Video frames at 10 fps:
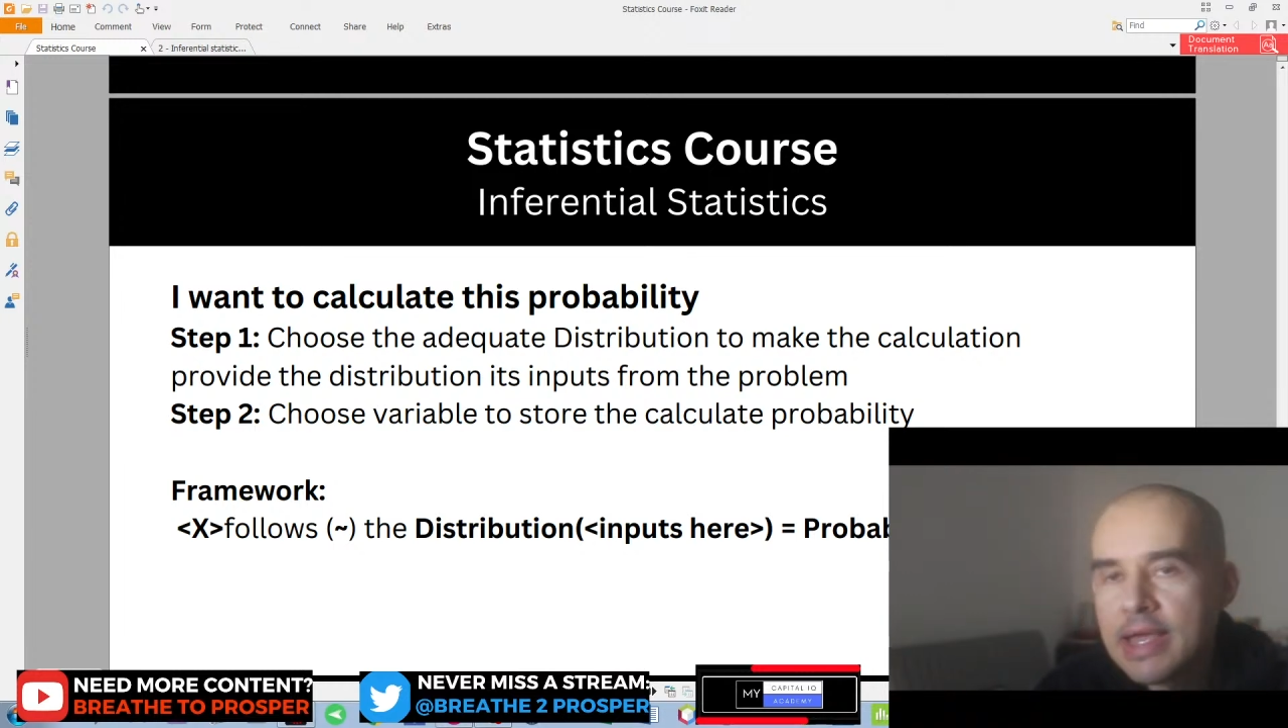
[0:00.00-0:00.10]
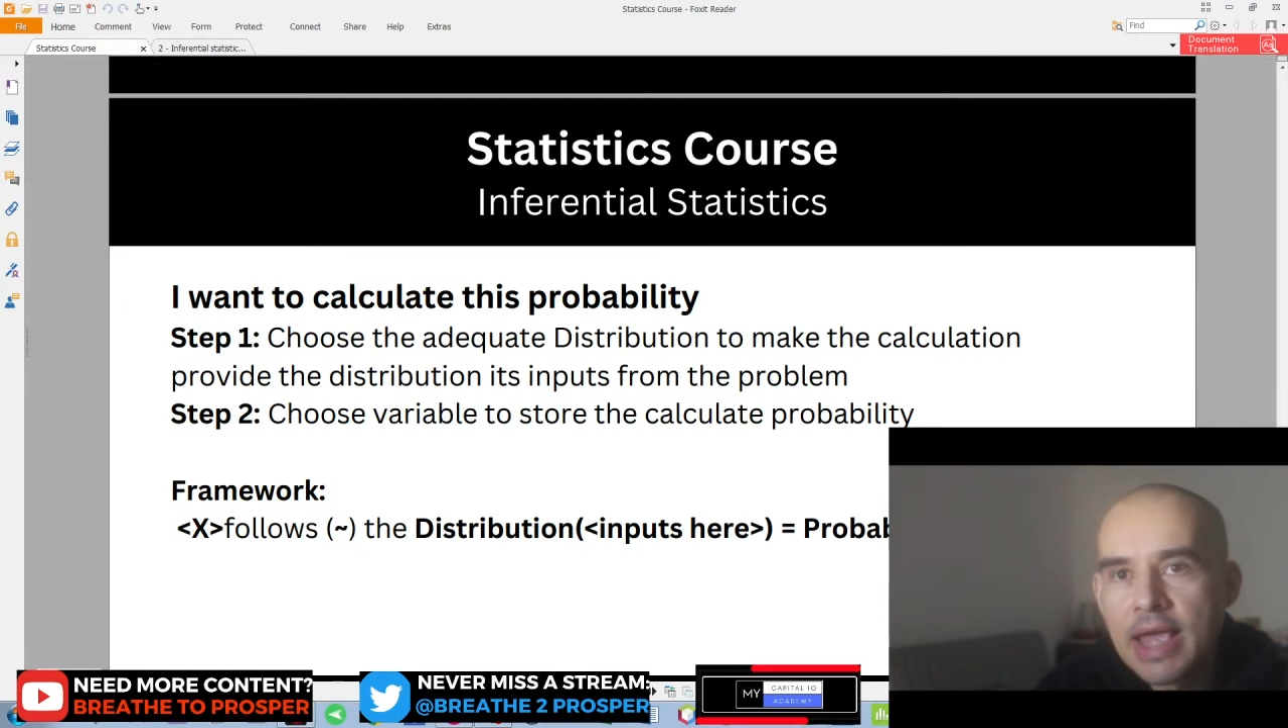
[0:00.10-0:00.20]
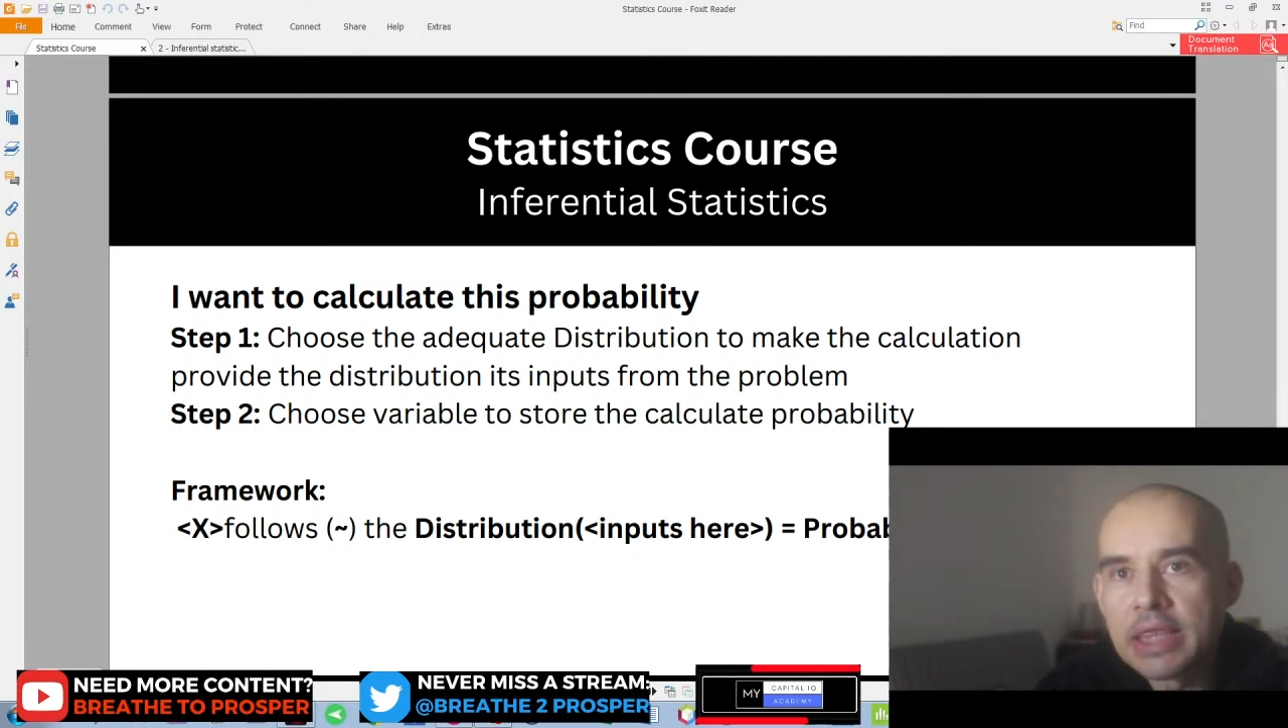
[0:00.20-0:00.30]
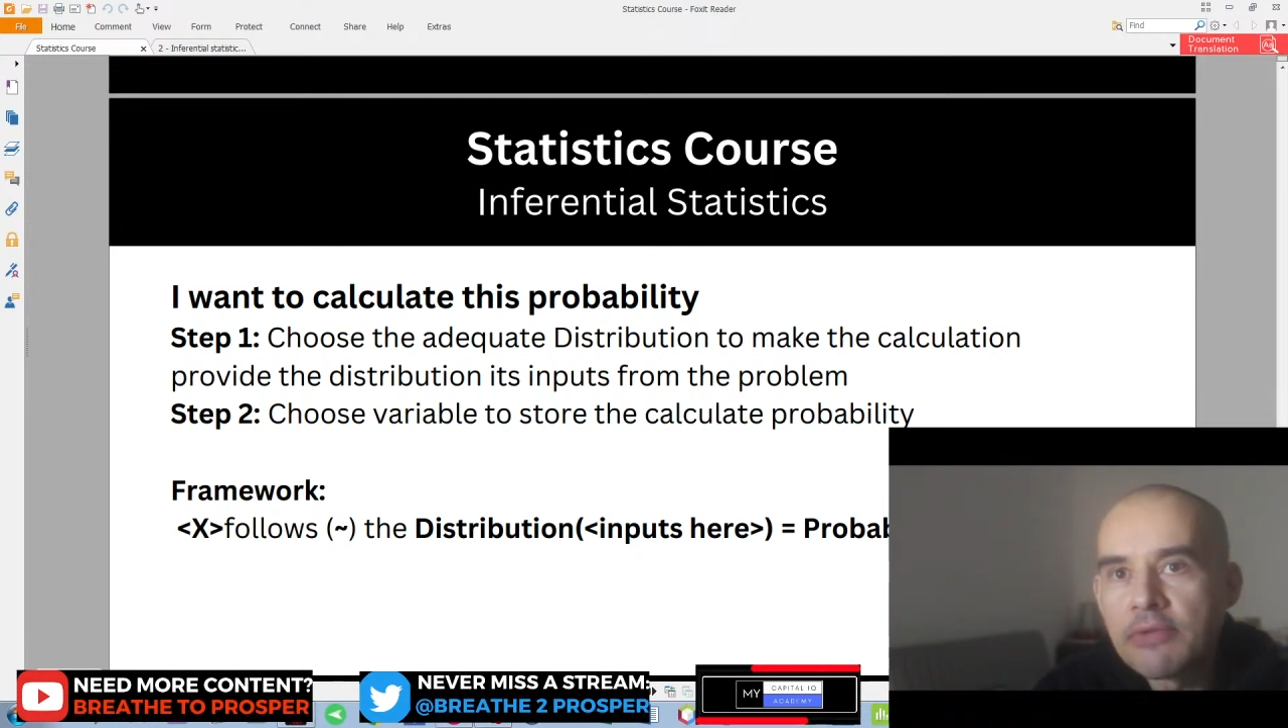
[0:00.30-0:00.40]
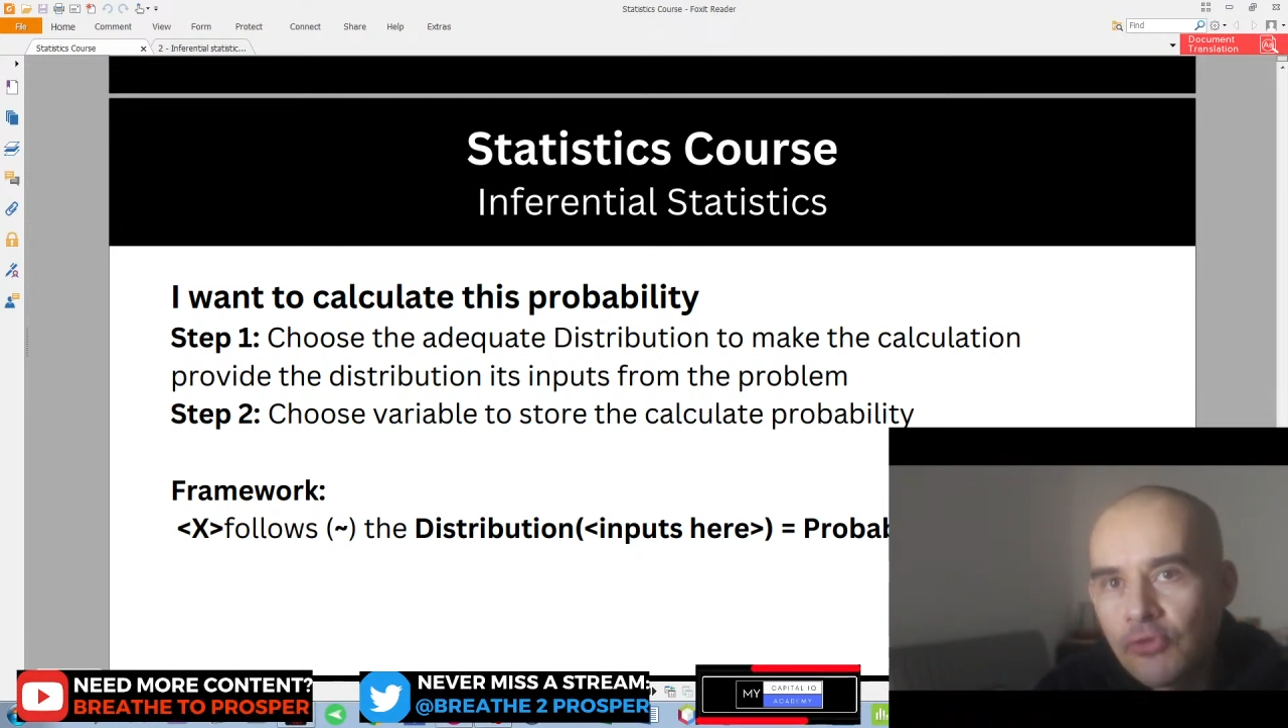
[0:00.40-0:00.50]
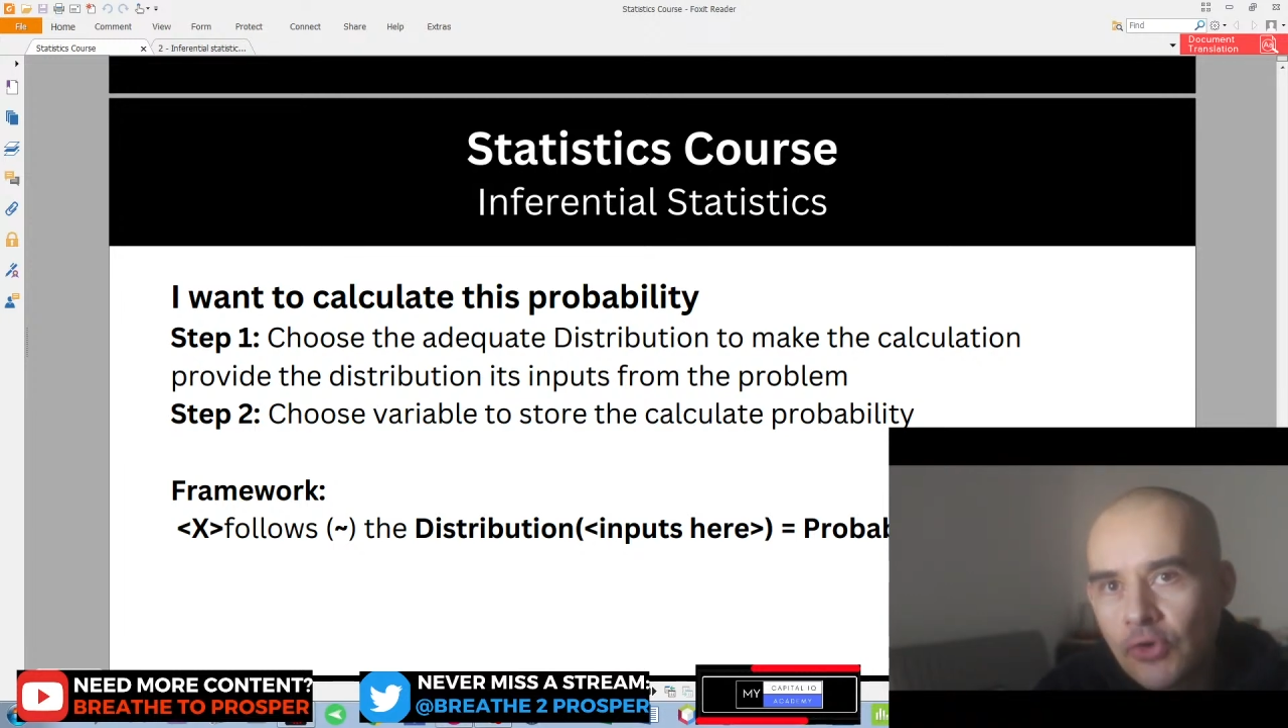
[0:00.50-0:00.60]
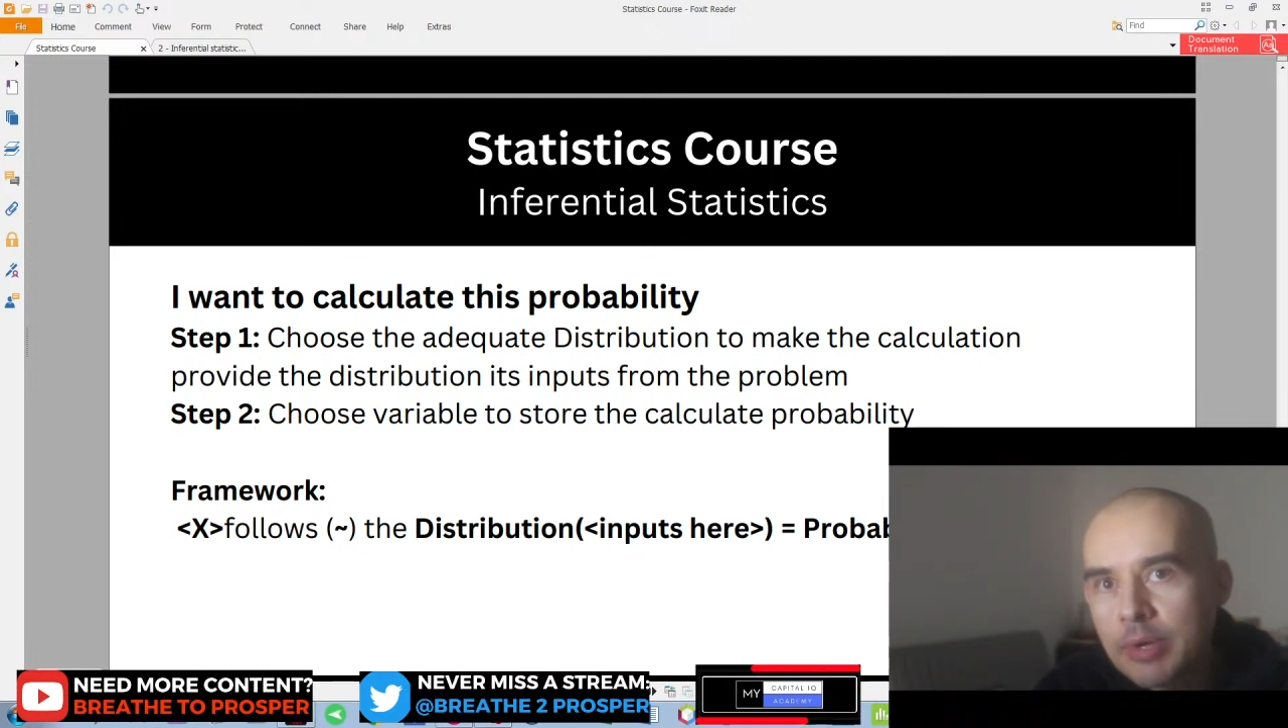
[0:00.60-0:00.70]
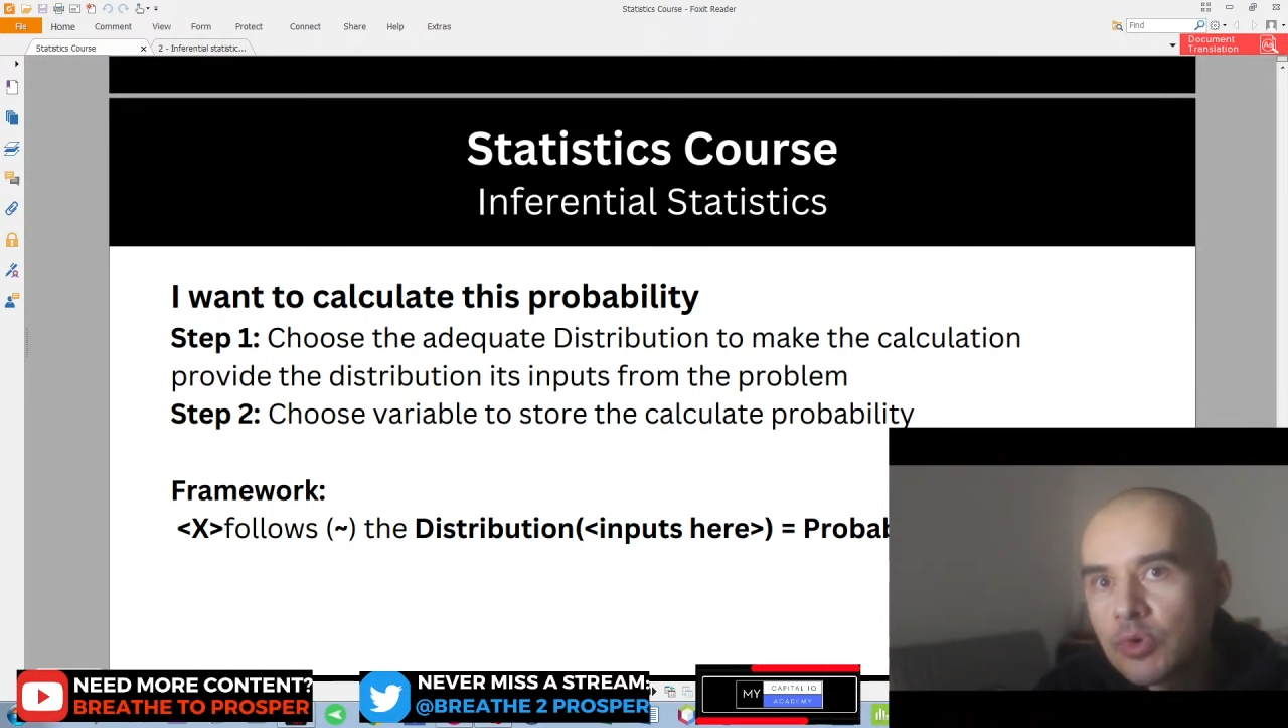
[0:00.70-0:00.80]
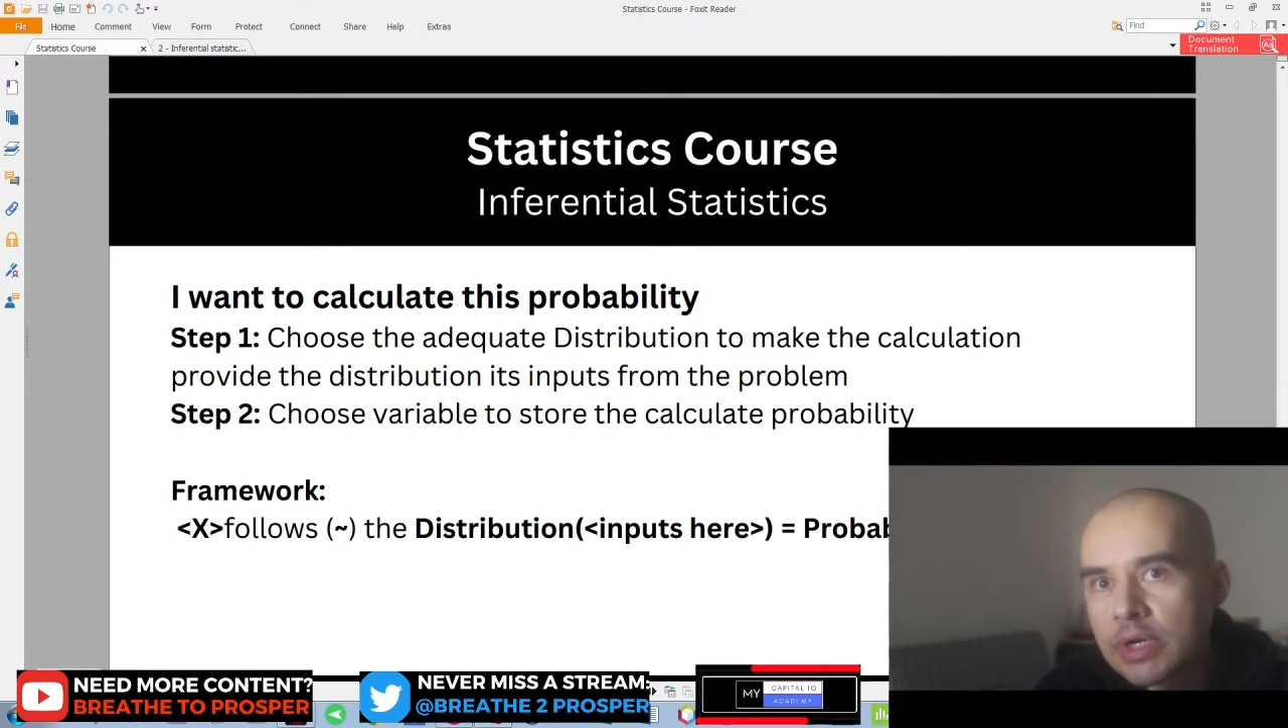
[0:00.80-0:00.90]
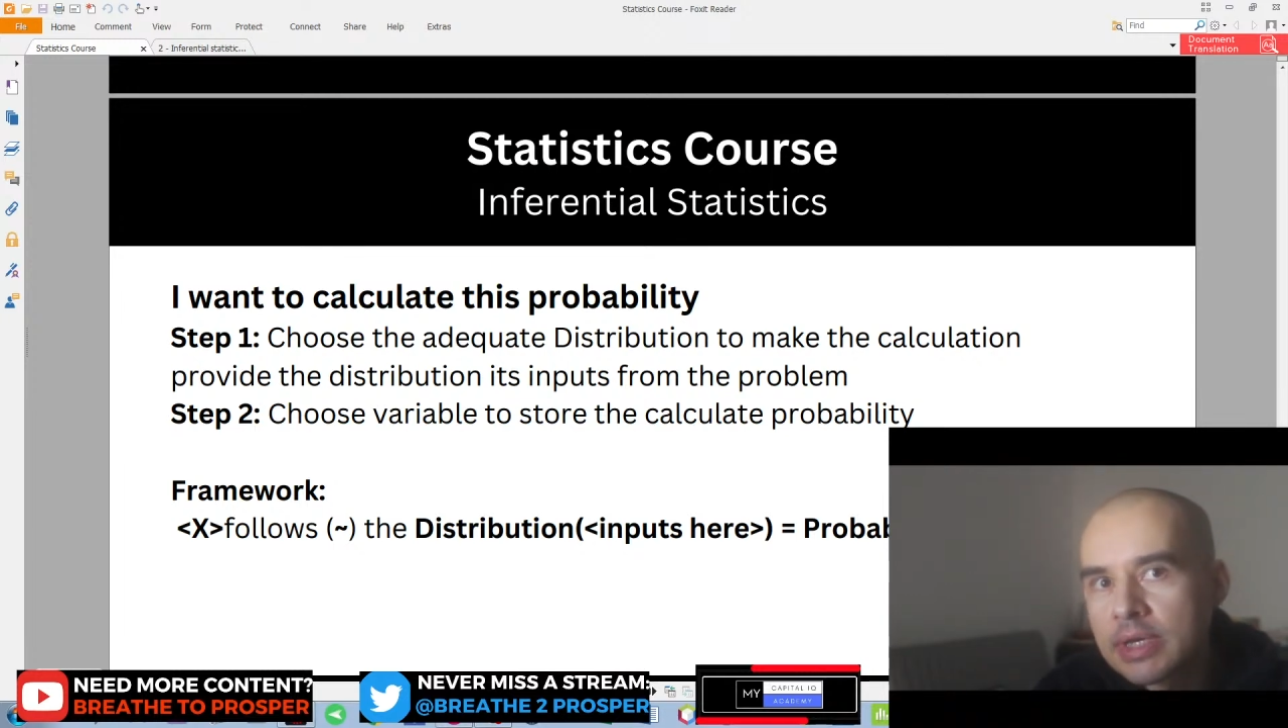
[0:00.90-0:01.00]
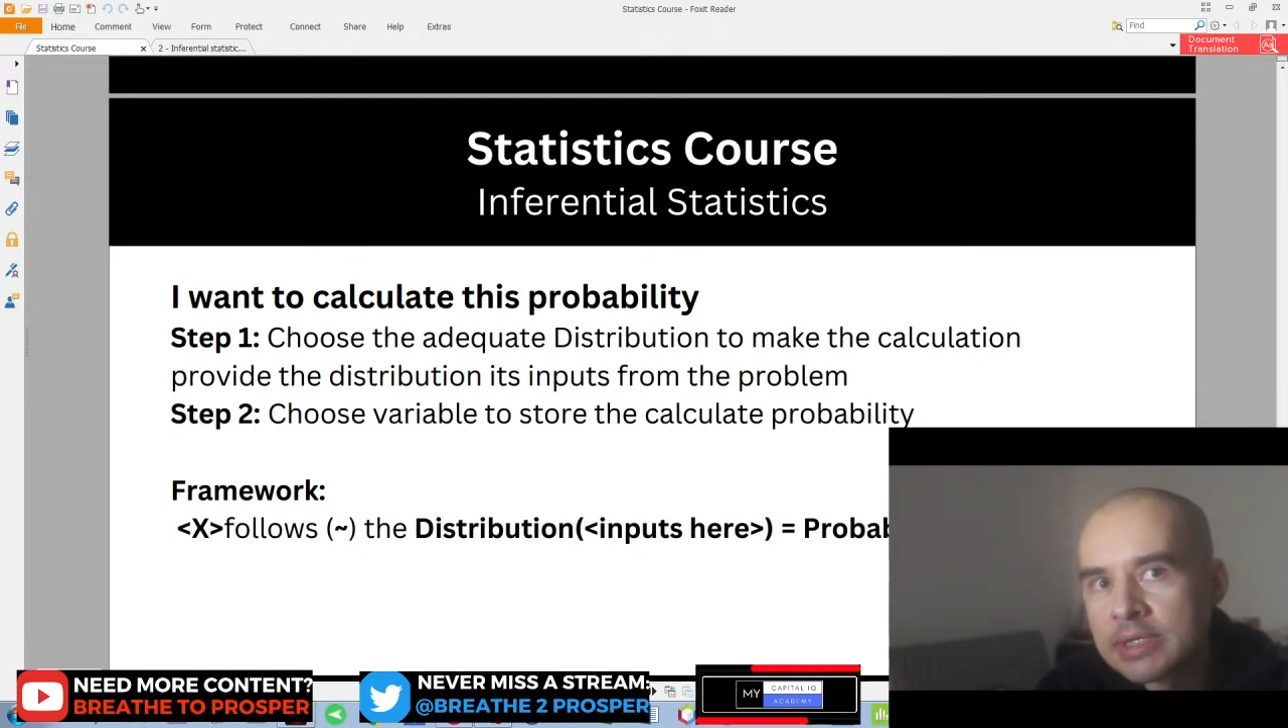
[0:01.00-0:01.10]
and the framework